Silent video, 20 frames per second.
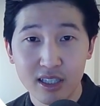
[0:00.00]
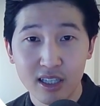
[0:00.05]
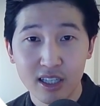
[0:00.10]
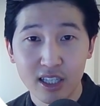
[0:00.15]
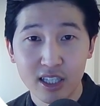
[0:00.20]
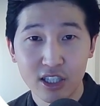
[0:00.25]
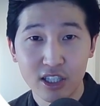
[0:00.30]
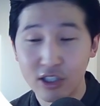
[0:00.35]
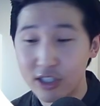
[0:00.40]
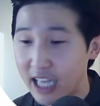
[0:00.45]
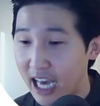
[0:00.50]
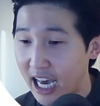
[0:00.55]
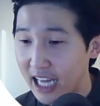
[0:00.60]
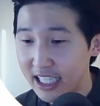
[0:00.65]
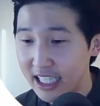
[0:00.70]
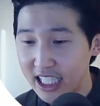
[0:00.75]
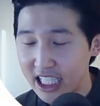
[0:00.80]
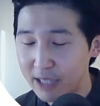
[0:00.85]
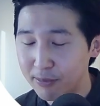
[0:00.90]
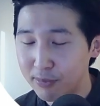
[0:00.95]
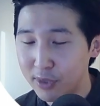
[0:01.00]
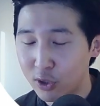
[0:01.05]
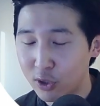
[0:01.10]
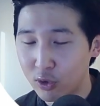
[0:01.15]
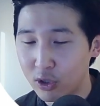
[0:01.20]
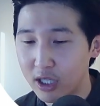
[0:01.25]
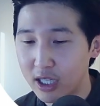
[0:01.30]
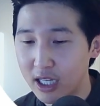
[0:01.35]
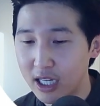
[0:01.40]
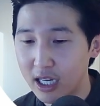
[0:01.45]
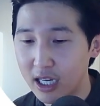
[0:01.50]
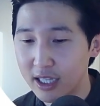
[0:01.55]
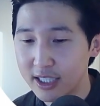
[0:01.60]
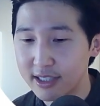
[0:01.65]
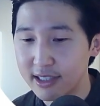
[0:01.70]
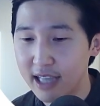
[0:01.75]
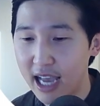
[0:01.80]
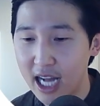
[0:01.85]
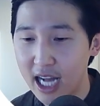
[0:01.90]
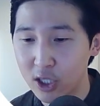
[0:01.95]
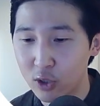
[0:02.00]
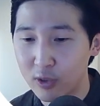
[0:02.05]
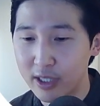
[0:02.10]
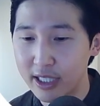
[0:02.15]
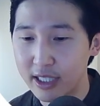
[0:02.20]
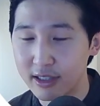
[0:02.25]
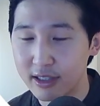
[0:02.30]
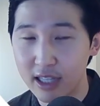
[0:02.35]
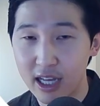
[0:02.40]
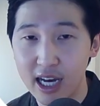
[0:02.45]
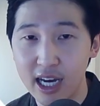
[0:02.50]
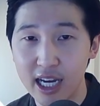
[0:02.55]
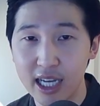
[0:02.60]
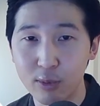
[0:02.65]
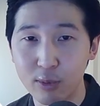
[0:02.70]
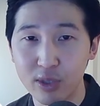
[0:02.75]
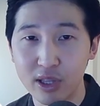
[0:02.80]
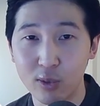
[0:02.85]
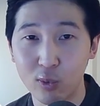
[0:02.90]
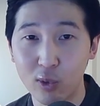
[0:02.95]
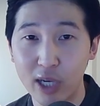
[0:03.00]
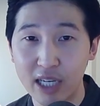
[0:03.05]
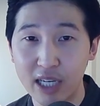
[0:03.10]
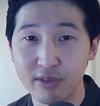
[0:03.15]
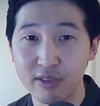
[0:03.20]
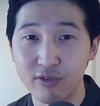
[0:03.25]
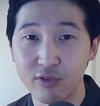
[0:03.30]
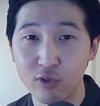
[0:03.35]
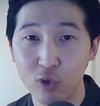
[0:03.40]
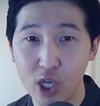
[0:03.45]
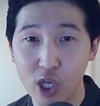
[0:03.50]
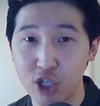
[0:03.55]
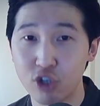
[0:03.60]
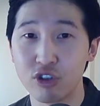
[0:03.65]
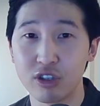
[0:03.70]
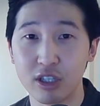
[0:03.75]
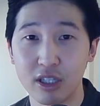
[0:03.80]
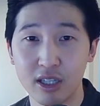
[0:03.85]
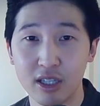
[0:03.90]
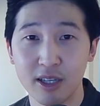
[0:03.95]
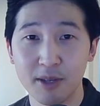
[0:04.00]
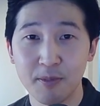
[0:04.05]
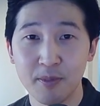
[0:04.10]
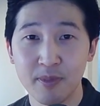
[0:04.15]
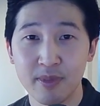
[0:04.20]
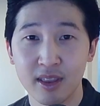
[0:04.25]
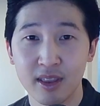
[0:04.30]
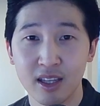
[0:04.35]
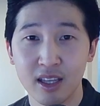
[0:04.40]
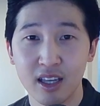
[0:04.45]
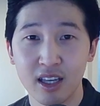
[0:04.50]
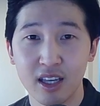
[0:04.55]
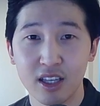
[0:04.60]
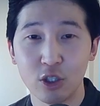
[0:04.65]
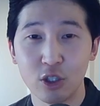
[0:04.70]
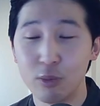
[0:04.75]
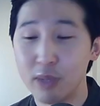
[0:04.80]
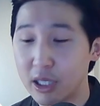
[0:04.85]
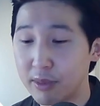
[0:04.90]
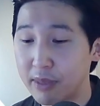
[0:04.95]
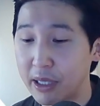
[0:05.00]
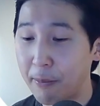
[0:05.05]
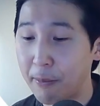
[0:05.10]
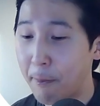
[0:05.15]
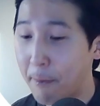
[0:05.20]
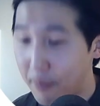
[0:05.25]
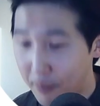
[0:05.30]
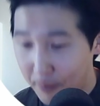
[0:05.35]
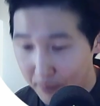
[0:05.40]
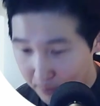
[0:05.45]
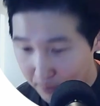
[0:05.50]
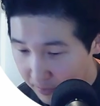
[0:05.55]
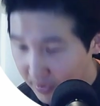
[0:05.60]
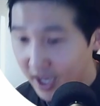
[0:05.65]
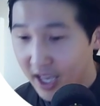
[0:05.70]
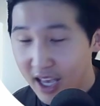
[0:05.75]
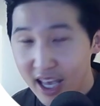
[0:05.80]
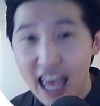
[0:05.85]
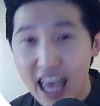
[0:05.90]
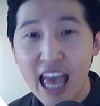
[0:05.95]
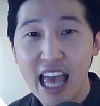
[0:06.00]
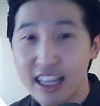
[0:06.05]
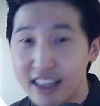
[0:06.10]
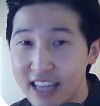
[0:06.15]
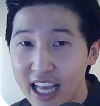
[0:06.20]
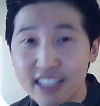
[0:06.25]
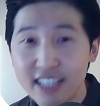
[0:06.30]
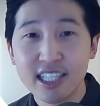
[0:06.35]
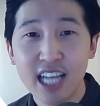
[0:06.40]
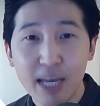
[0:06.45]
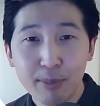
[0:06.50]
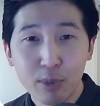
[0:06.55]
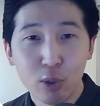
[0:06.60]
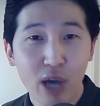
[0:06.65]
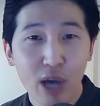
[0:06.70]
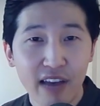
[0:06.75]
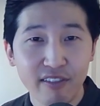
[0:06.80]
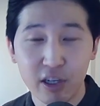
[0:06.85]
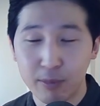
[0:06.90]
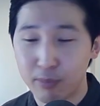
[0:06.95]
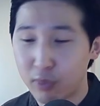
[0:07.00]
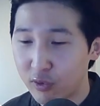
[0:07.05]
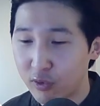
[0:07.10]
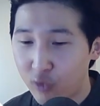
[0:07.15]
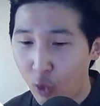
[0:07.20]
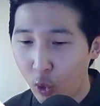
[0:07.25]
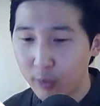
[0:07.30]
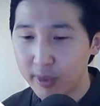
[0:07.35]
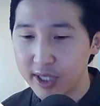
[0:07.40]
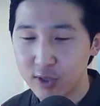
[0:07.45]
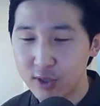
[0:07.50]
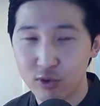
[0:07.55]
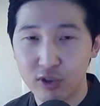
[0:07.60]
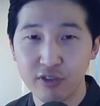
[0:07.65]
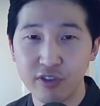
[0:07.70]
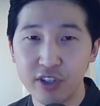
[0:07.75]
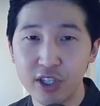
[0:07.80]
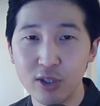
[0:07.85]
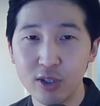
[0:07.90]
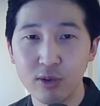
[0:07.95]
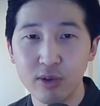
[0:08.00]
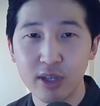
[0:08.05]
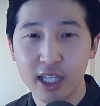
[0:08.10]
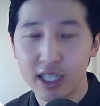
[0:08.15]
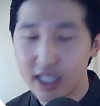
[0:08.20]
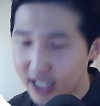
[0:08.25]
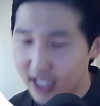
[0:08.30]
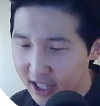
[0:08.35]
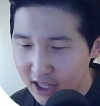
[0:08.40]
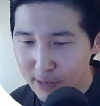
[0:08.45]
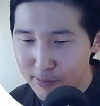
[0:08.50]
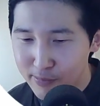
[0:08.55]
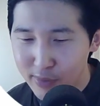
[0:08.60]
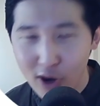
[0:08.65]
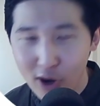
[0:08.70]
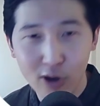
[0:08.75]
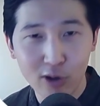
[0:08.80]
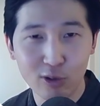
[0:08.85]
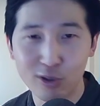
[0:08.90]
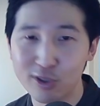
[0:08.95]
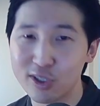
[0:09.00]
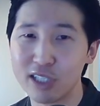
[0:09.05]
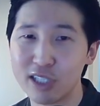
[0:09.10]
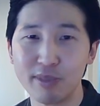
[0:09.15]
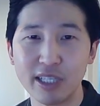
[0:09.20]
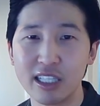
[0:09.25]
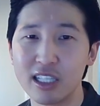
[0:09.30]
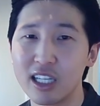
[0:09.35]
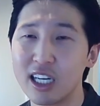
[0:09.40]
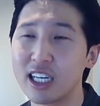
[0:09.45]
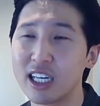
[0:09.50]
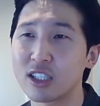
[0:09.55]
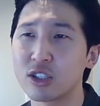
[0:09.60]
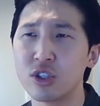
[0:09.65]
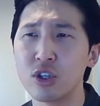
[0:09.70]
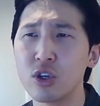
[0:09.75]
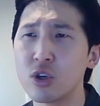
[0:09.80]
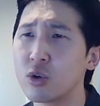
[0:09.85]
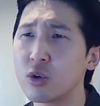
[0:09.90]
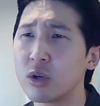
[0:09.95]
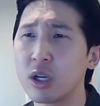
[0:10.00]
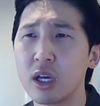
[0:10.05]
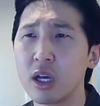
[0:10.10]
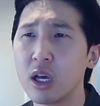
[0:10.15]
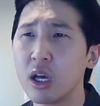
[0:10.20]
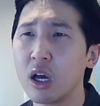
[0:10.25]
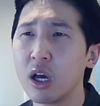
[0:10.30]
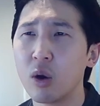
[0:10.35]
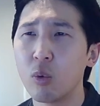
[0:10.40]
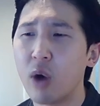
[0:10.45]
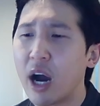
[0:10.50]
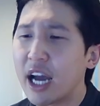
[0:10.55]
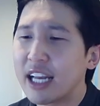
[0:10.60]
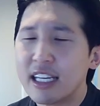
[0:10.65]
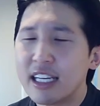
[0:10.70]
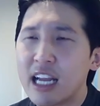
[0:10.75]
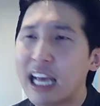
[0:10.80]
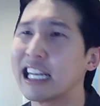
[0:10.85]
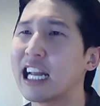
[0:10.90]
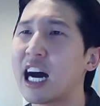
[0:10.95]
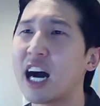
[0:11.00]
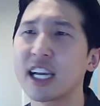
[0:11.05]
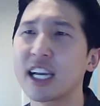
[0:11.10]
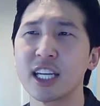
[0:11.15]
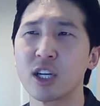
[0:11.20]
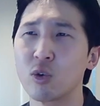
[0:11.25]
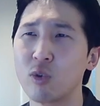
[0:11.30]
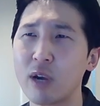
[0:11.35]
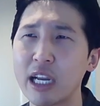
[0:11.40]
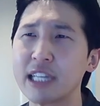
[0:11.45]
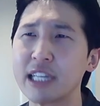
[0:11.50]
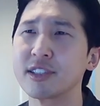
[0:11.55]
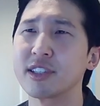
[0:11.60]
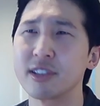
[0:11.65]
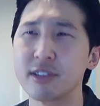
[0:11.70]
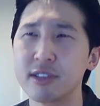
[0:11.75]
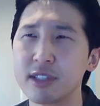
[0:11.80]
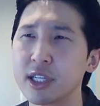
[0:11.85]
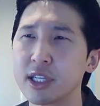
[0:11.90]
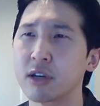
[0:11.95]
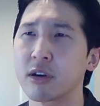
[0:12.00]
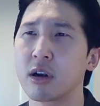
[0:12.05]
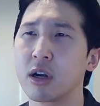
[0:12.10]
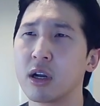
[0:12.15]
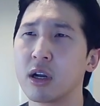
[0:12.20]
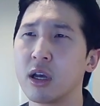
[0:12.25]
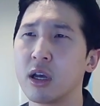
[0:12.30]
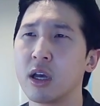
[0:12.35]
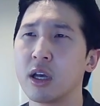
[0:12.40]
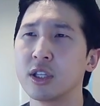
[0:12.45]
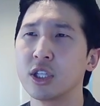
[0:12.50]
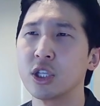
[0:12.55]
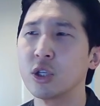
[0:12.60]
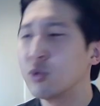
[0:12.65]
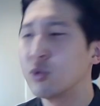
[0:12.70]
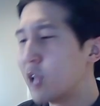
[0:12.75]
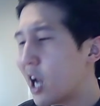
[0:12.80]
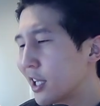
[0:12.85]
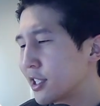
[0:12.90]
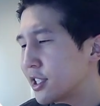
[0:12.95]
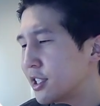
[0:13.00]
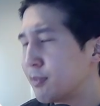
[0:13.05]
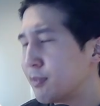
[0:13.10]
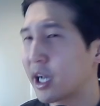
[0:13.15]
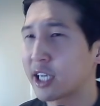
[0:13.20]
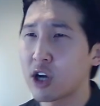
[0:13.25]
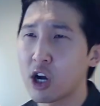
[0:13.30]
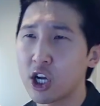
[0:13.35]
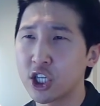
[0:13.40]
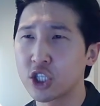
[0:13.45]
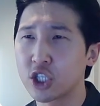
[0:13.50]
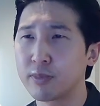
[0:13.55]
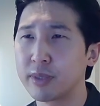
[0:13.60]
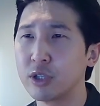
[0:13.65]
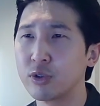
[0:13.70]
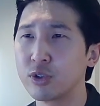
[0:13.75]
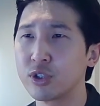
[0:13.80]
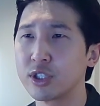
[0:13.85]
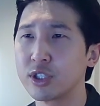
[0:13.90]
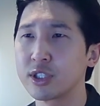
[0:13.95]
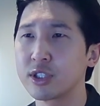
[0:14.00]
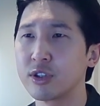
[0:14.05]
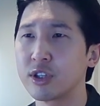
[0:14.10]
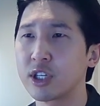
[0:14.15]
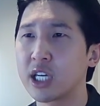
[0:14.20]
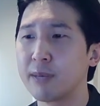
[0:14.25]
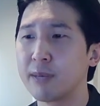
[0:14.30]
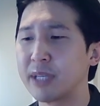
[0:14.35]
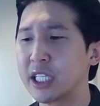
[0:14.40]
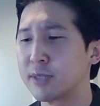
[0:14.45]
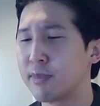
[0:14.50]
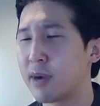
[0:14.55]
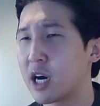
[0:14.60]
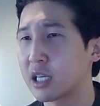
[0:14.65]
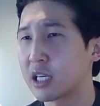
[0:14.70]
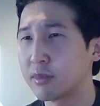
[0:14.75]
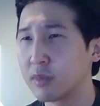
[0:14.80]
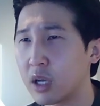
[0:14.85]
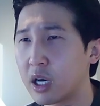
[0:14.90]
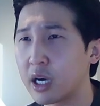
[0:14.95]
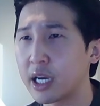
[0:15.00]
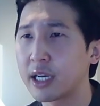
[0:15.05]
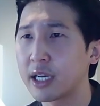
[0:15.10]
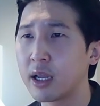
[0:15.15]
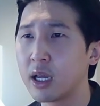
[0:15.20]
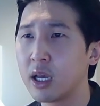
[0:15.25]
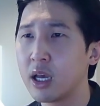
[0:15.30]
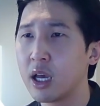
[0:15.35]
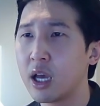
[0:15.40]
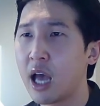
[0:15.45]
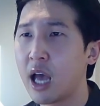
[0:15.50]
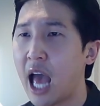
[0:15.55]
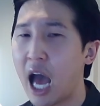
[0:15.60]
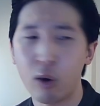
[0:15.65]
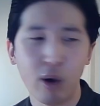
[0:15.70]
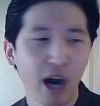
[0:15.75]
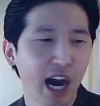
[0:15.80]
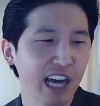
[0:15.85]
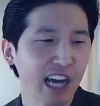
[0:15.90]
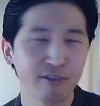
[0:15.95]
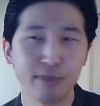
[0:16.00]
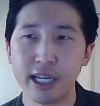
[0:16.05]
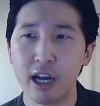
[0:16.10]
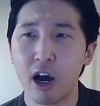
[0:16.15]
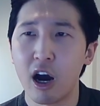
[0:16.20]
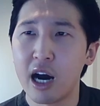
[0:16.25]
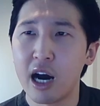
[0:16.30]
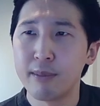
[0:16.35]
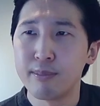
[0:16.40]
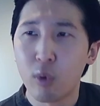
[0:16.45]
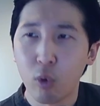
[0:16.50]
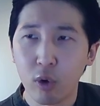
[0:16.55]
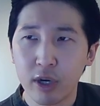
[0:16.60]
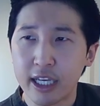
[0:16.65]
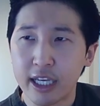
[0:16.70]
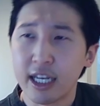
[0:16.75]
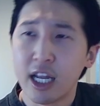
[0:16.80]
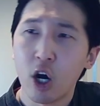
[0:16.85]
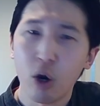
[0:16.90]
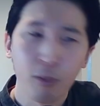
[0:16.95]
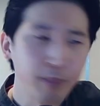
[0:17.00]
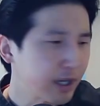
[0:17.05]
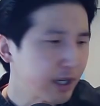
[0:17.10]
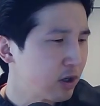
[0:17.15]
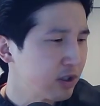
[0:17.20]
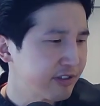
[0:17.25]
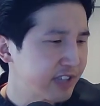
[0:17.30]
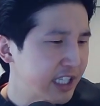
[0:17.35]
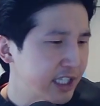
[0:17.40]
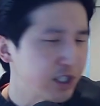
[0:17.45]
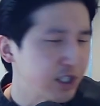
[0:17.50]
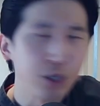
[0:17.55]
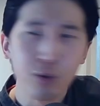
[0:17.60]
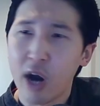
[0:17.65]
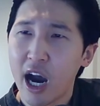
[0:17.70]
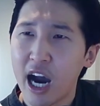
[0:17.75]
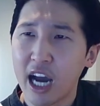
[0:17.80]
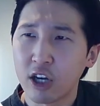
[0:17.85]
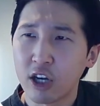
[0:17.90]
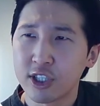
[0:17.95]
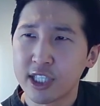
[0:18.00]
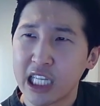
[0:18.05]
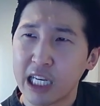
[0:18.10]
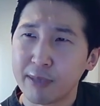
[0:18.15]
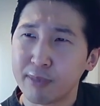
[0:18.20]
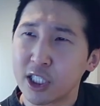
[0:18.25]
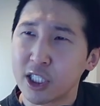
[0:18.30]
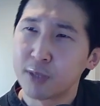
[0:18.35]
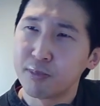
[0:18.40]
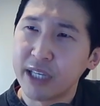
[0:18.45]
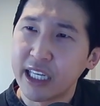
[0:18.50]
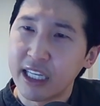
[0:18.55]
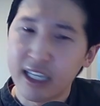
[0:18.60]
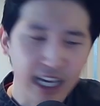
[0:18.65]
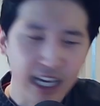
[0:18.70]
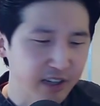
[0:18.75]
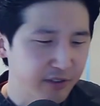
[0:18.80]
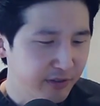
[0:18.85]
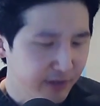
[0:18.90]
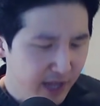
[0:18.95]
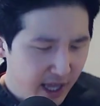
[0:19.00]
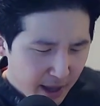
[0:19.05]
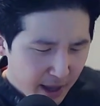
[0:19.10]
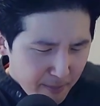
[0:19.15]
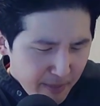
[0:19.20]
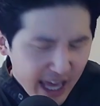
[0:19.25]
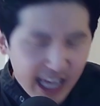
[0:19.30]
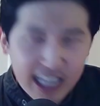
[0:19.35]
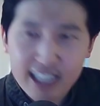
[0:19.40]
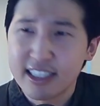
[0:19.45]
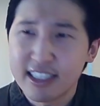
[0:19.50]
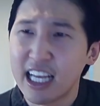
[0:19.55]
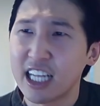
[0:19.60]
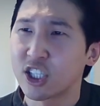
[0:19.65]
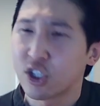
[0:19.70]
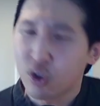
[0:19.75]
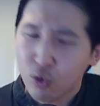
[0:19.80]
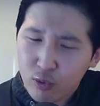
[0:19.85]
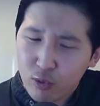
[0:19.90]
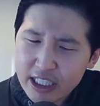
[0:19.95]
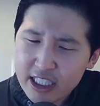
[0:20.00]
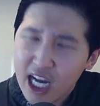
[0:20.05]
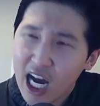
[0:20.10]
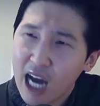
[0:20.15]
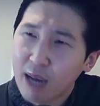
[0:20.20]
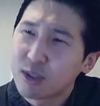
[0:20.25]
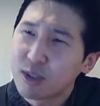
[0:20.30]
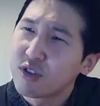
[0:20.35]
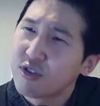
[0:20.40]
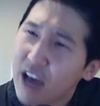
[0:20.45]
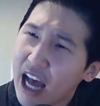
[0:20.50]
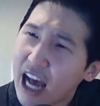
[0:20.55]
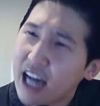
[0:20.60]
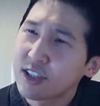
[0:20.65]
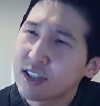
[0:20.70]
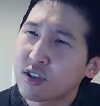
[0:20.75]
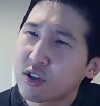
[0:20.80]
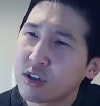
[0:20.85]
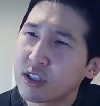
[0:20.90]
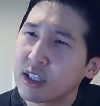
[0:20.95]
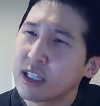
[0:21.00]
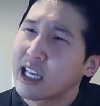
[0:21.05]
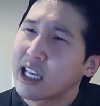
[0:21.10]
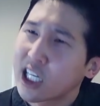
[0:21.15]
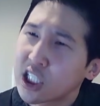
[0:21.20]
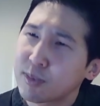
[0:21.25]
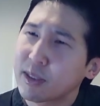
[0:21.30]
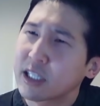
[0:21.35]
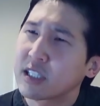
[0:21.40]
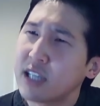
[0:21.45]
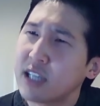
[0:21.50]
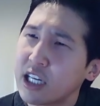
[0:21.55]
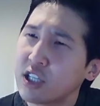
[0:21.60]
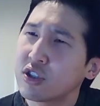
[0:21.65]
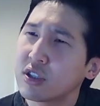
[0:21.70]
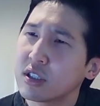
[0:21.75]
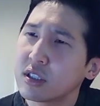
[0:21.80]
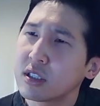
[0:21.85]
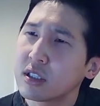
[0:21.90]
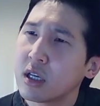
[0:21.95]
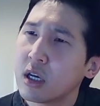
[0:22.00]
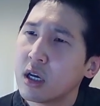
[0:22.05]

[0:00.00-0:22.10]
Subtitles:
you got to keep your salary in line with the rate of inflation. You better be, next time you have your performance review, get the balls to be like, dude, why did I not get a raise this year? Do you not see my contributions to the company's bottom line? How I've been onboarding and helping all of these new hires get up to speed at a pace that is 3 times faster than the expectations?